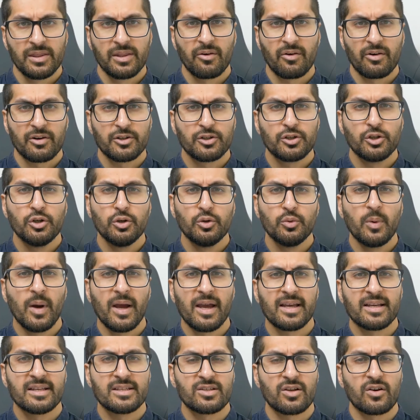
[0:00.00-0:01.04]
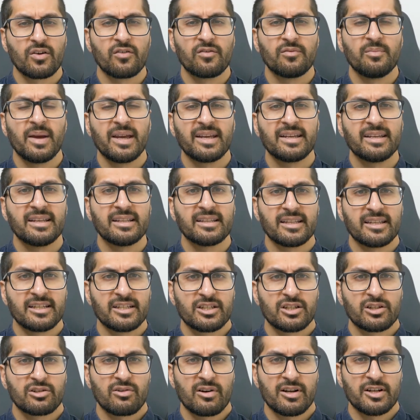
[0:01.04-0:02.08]
There are two ways of making the
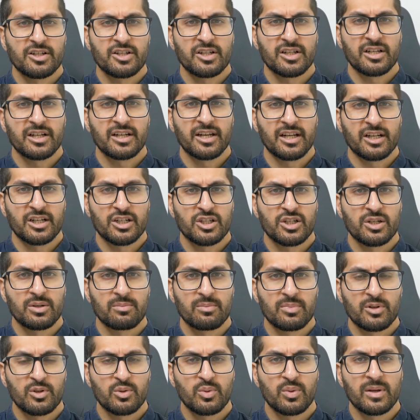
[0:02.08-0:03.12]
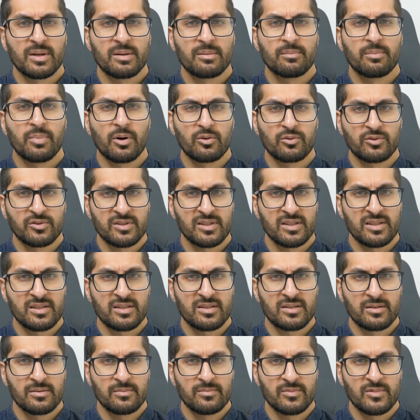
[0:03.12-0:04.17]
integration connection between both
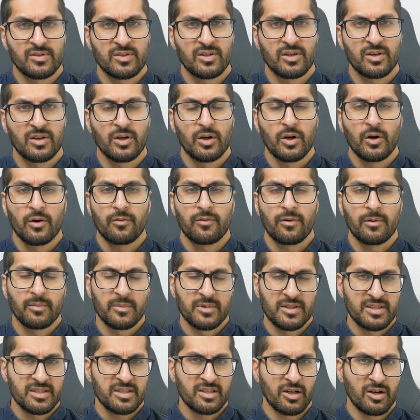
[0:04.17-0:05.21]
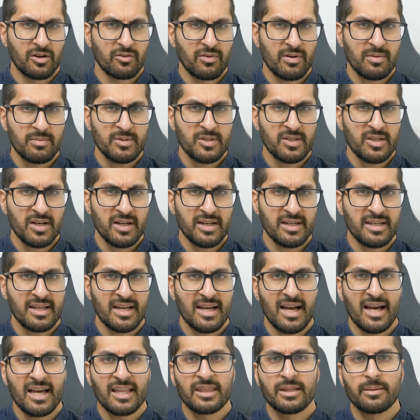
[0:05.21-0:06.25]
systems, from the CRM
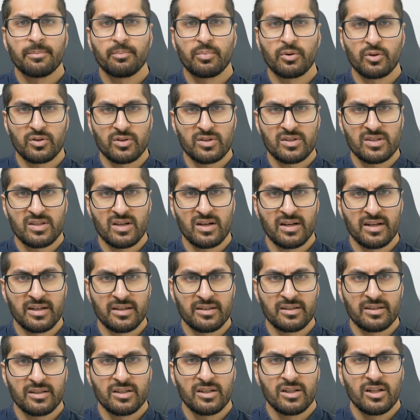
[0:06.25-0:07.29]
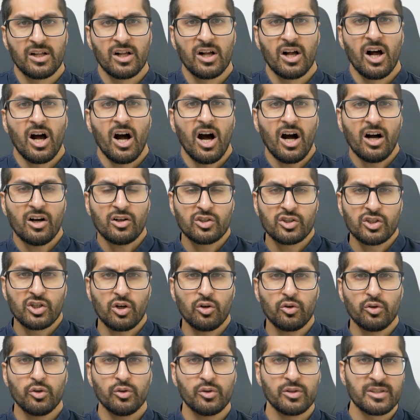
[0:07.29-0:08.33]
side and the books side. I'll
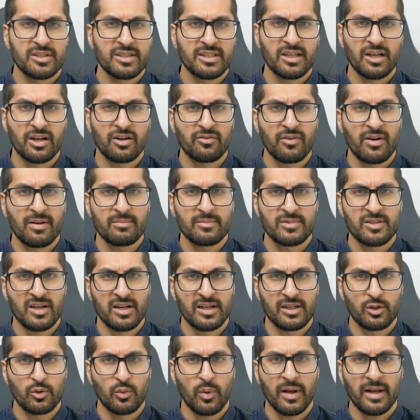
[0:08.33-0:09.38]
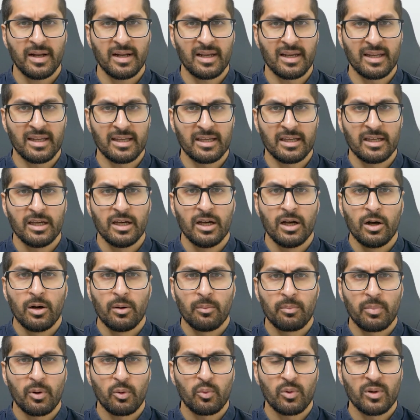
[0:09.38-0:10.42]
show you the CRM side quickly,
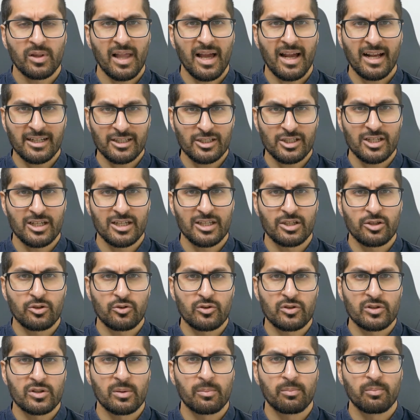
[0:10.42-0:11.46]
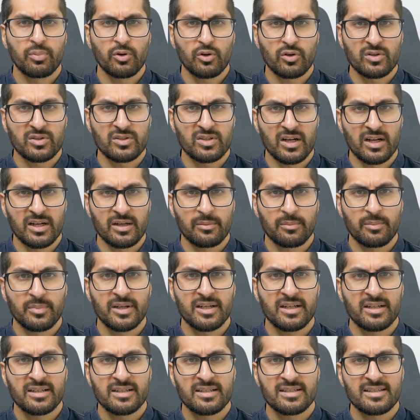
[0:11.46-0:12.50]
but we'll actually use the book side
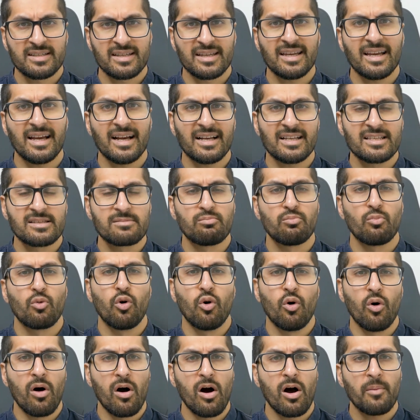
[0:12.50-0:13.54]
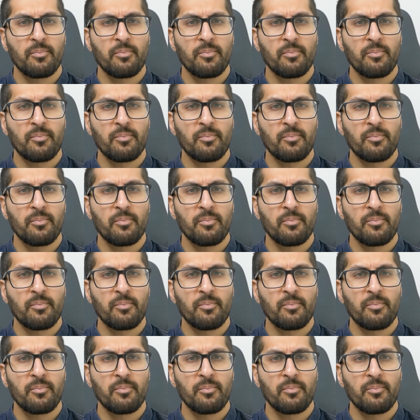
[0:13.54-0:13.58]
because it has more